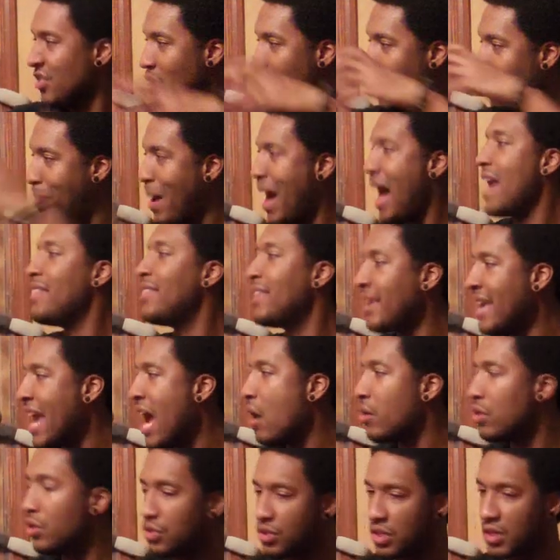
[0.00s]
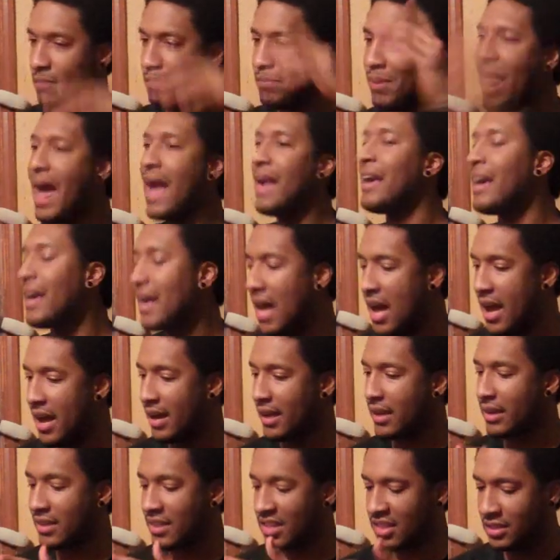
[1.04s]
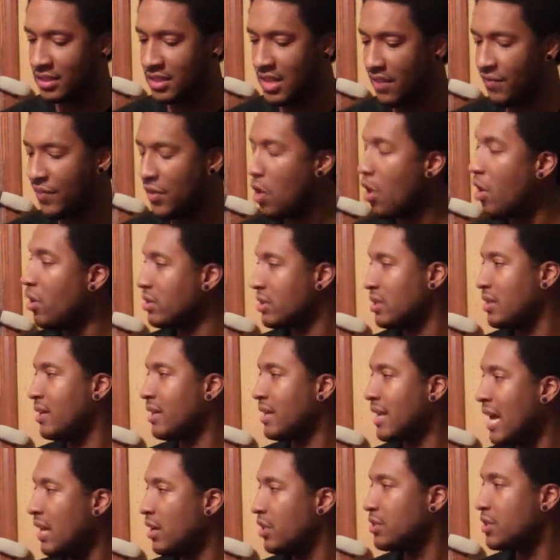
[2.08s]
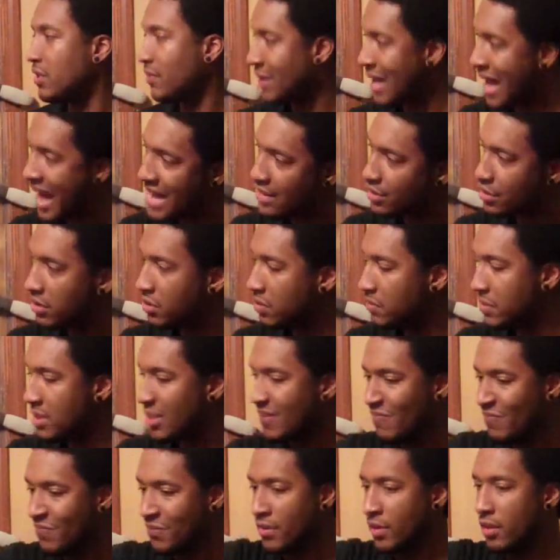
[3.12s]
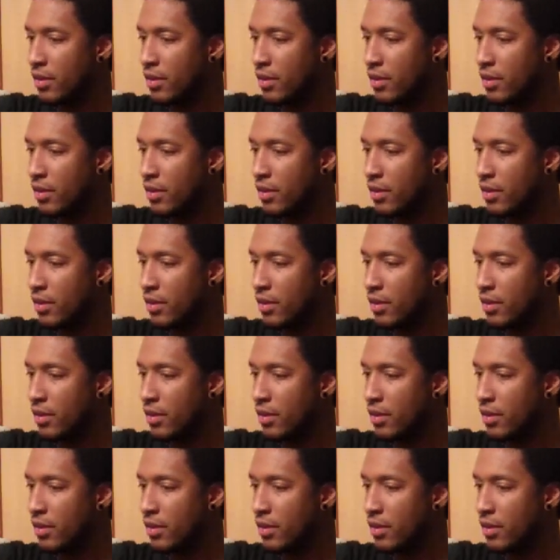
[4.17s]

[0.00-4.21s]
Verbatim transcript: You buy the characters. You can buy uh, different alternate colors of costumes.